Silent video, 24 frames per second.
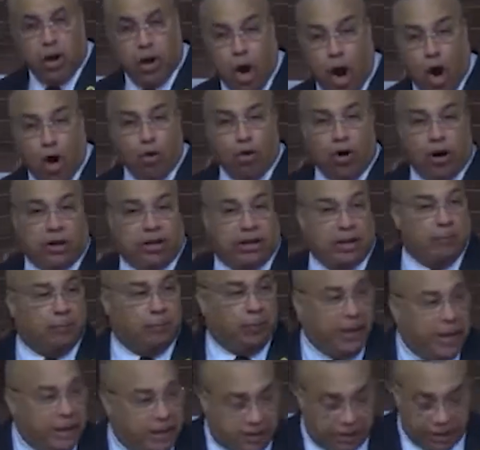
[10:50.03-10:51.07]
no
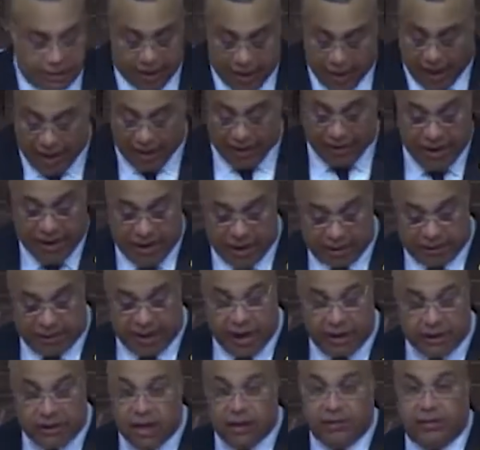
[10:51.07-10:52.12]
depletion, and then he
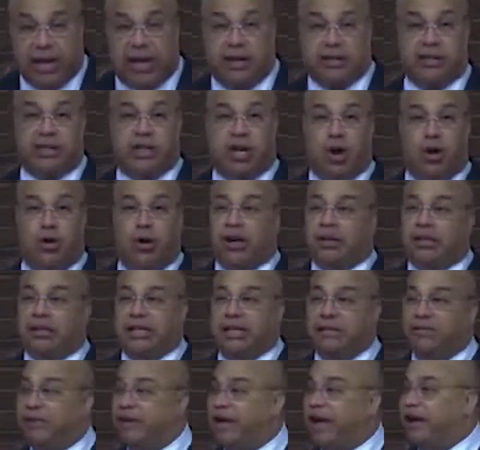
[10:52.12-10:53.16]
says there's no
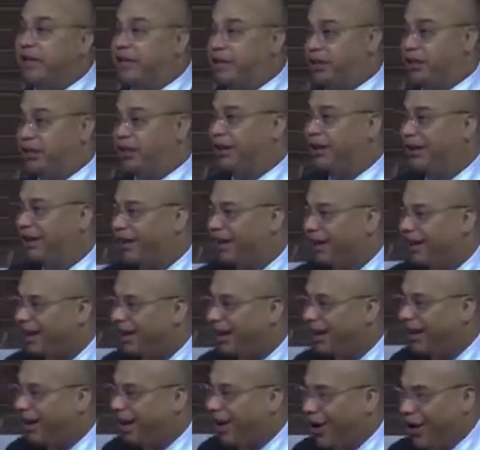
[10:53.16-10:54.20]
deviation.
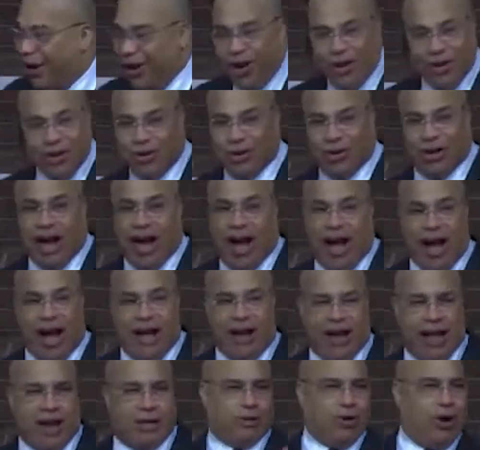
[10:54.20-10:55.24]

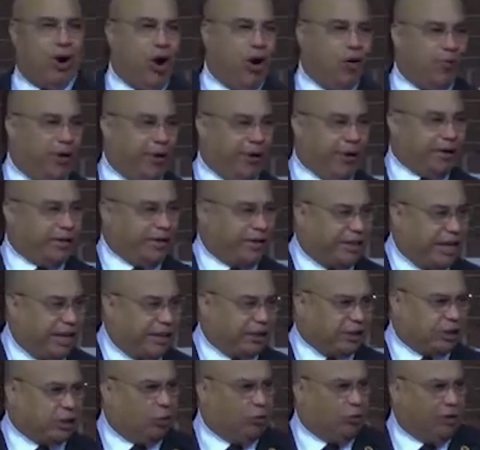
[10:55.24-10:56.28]
God has already
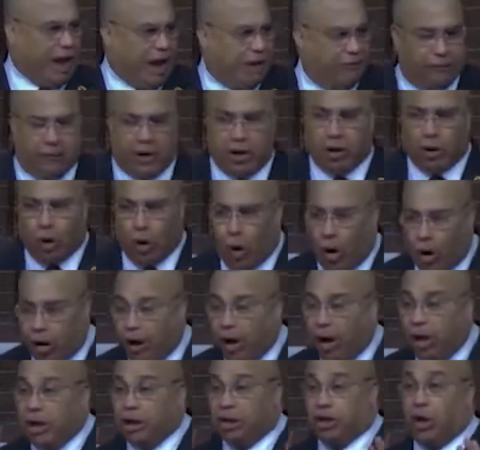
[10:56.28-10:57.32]
set your life in
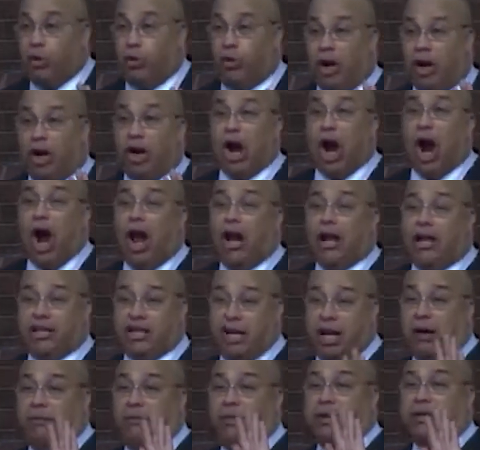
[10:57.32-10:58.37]
order, so regardless
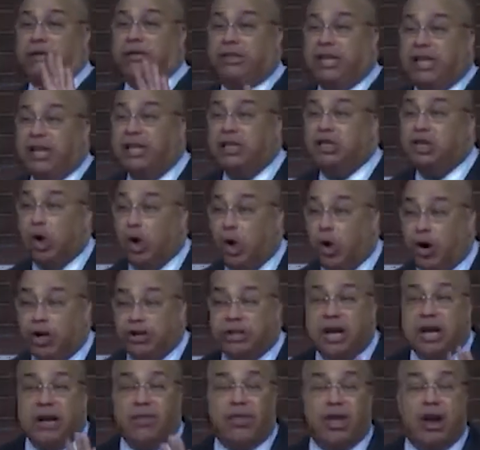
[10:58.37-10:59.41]
of the detours,
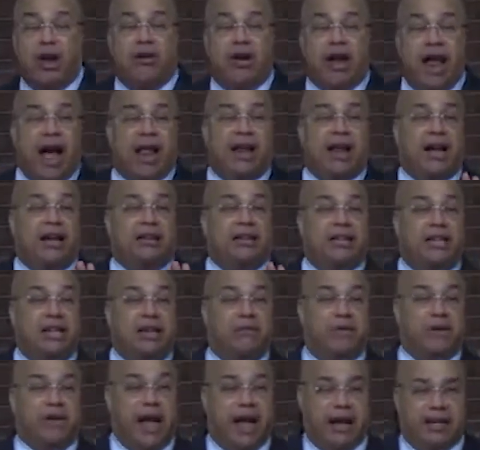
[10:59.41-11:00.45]
they're not a
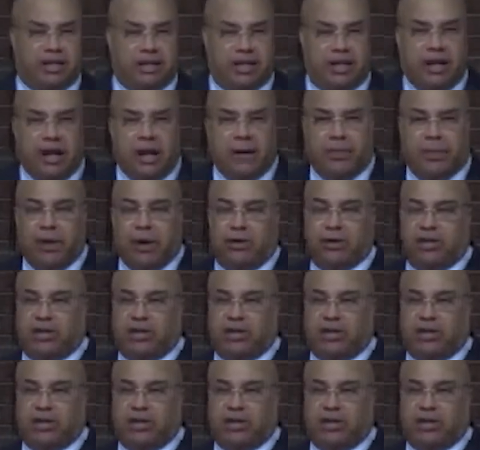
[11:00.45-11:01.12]
deviation. They're